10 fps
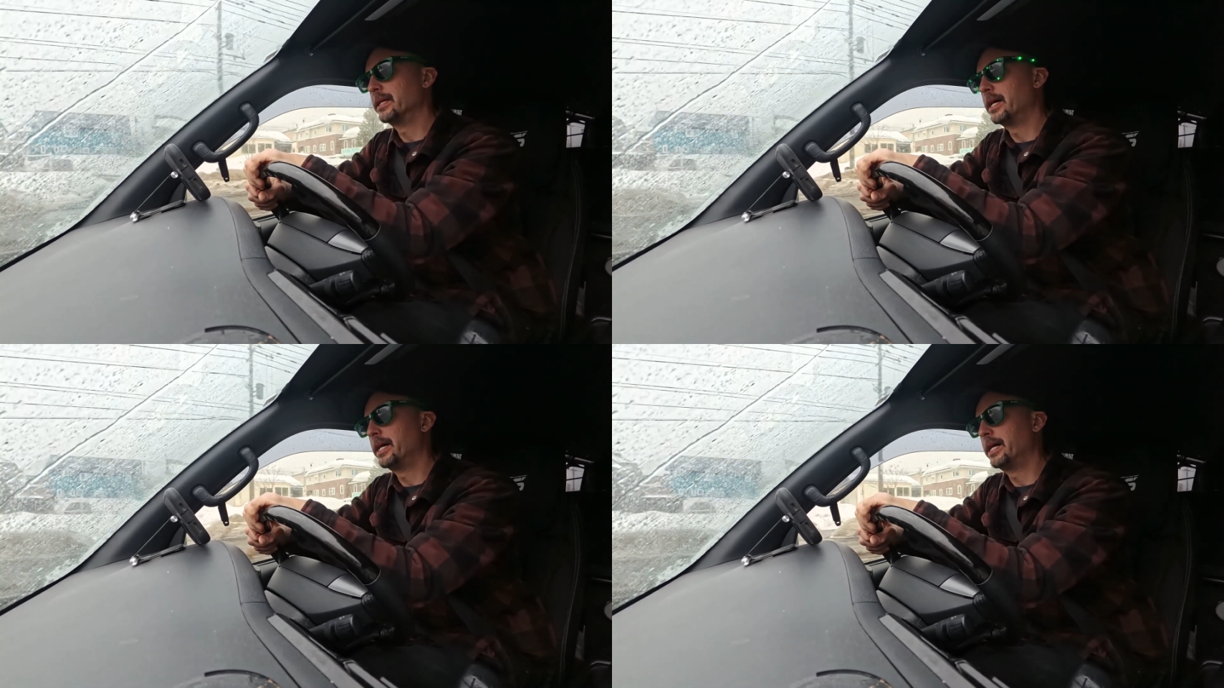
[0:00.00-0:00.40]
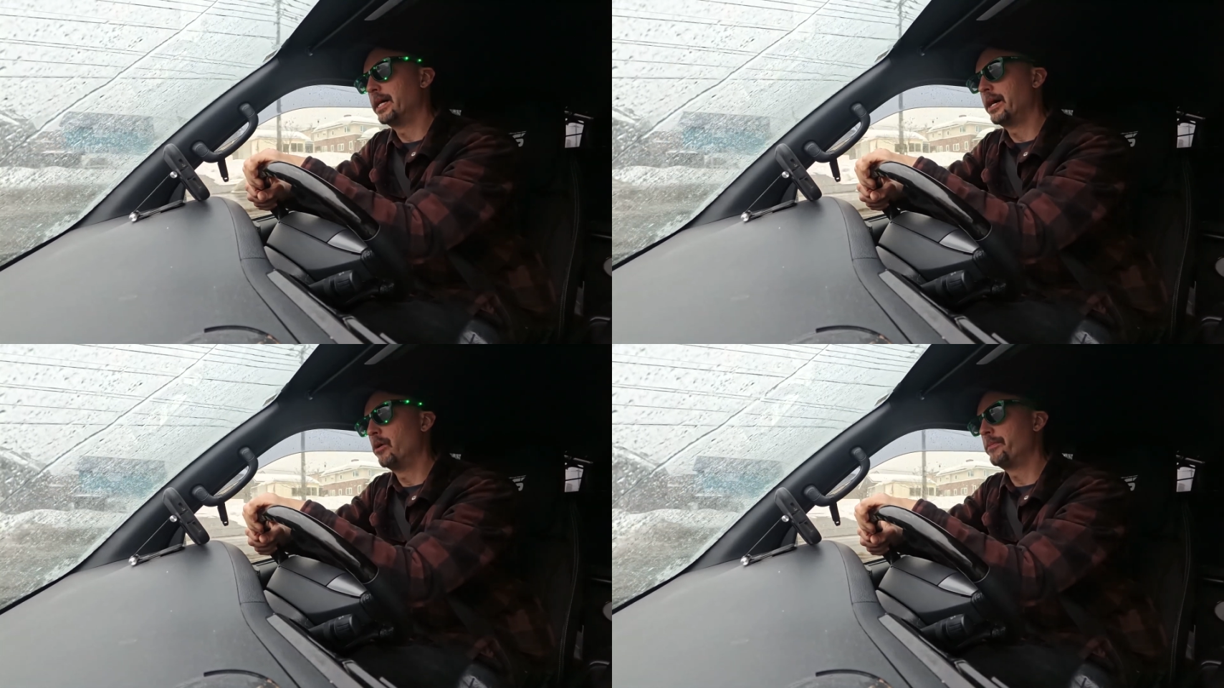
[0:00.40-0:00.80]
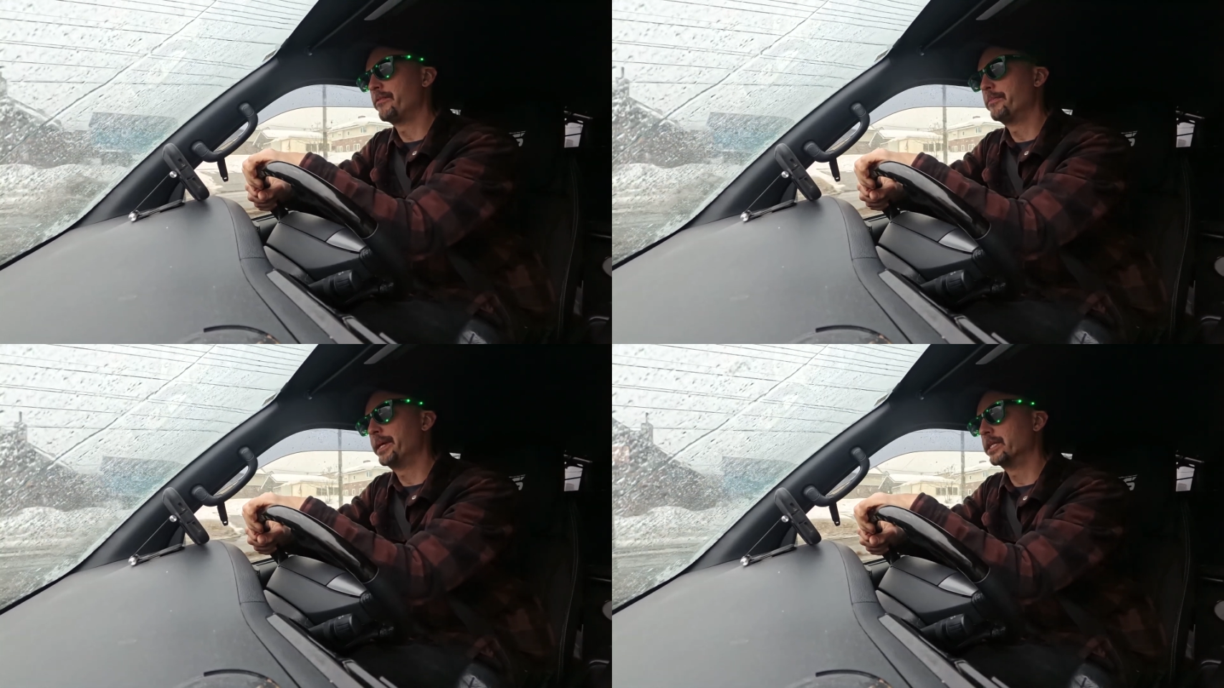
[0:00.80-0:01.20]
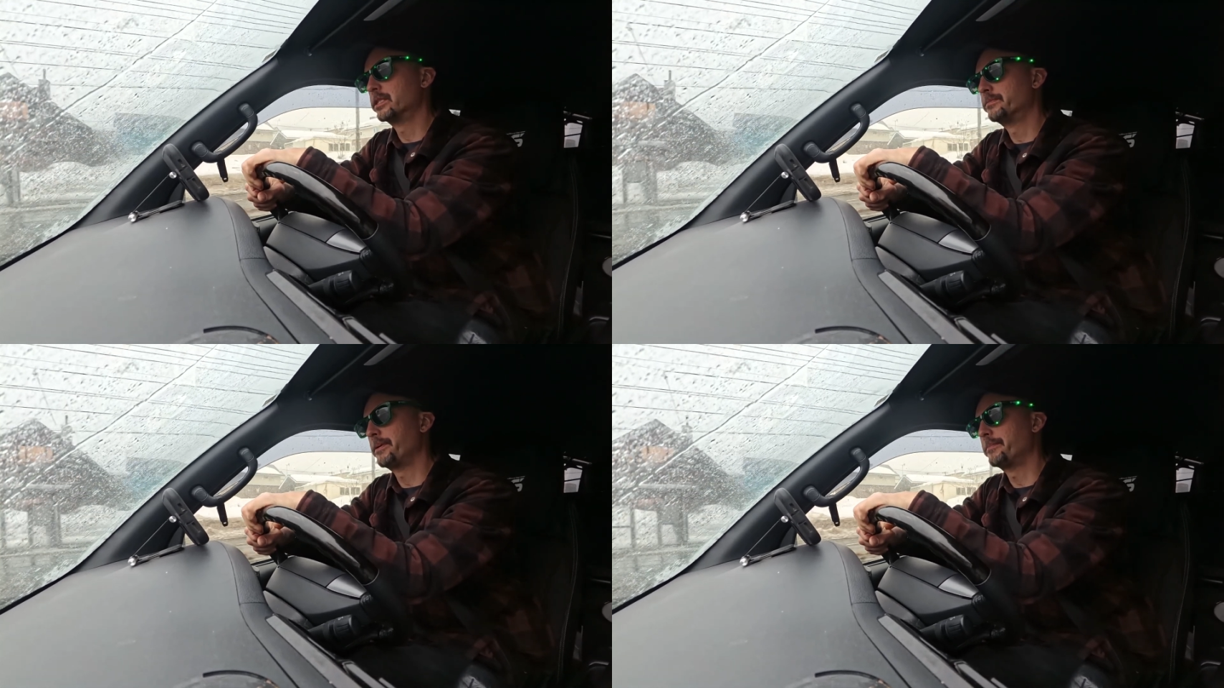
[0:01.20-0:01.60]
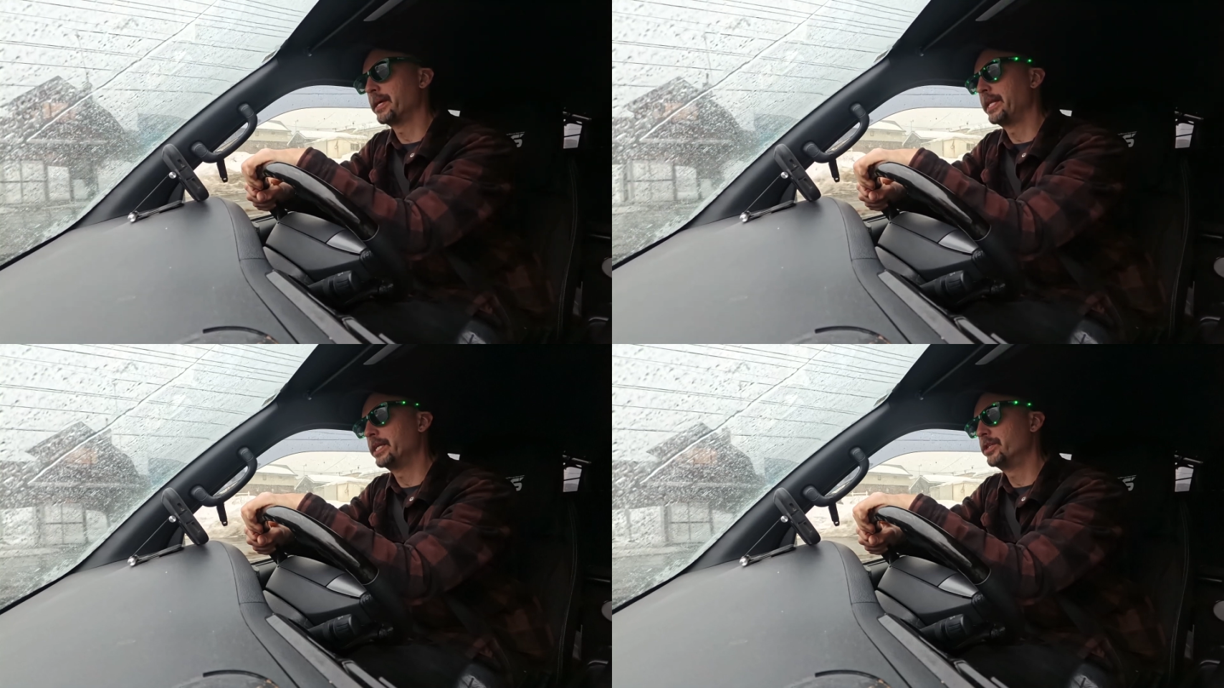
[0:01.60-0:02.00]
I hope everybody else is pumped
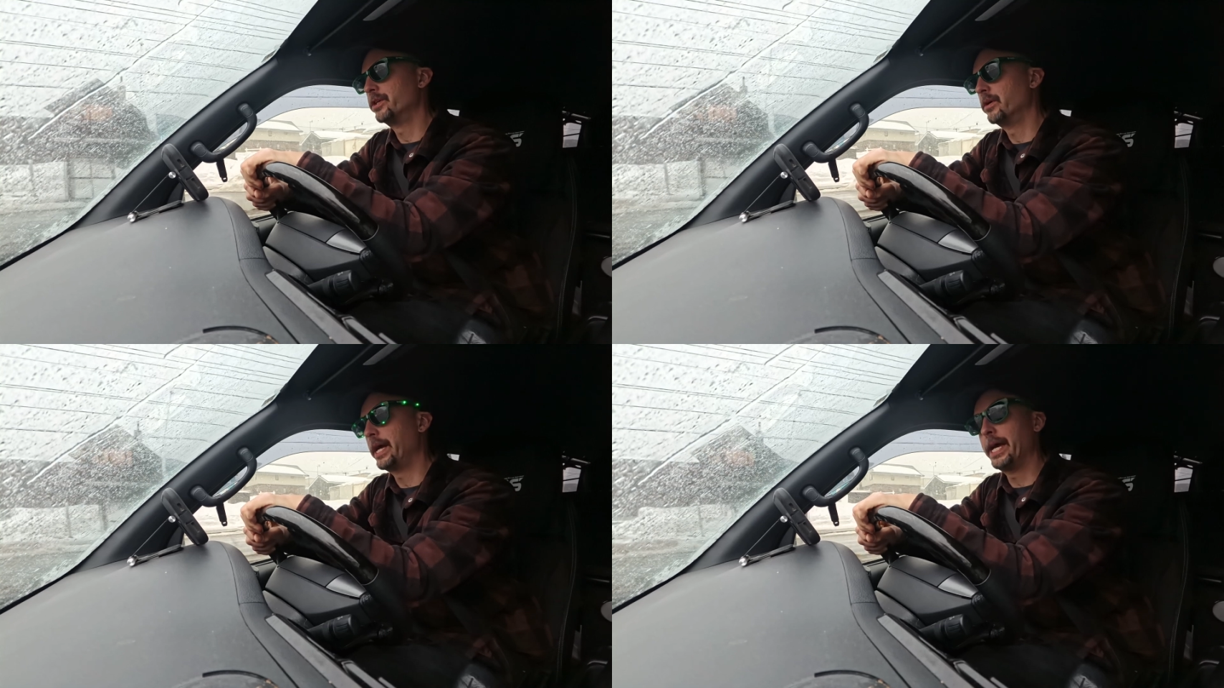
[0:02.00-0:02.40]
on that too.